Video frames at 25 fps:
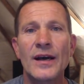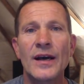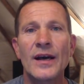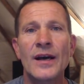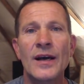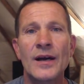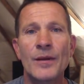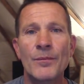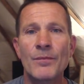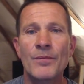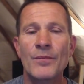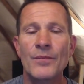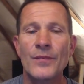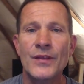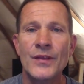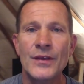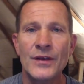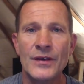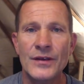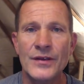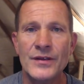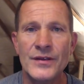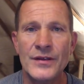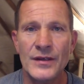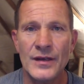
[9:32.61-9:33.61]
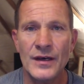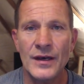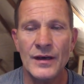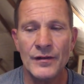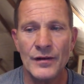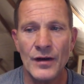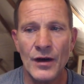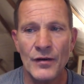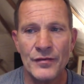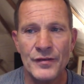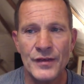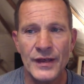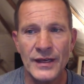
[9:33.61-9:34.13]

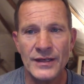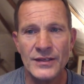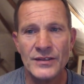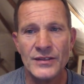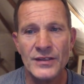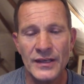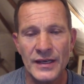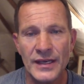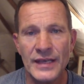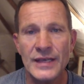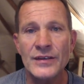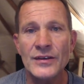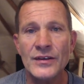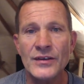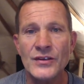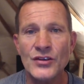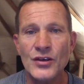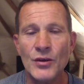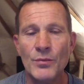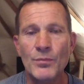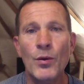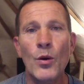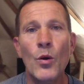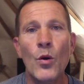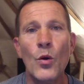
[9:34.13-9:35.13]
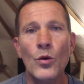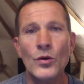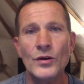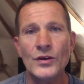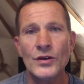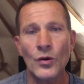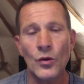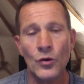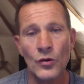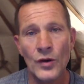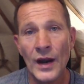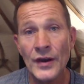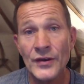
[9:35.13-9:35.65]
of things that either support
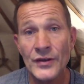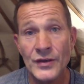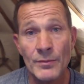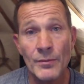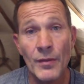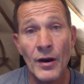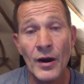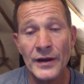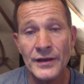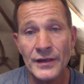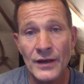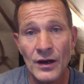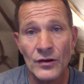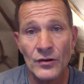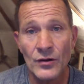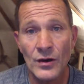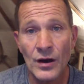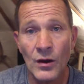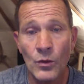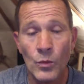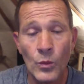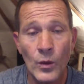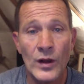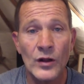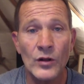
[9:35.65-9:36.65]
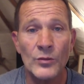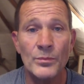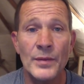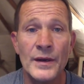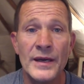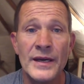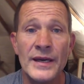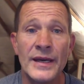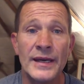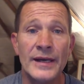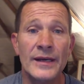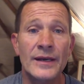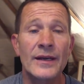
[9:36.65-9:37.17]
or undermine our
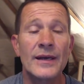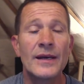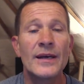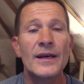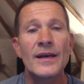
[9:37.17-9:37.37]
well-being.